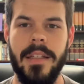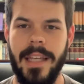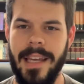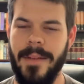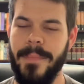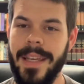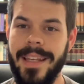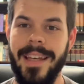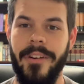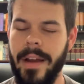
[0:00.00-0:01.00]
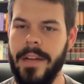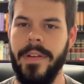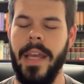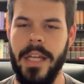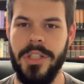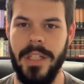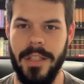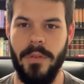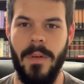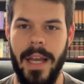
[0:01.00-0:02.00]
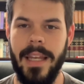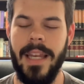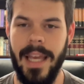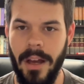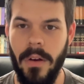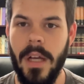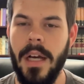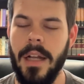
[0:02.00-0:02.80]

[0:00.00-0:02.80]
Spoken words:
to get immediate gratification in the right now.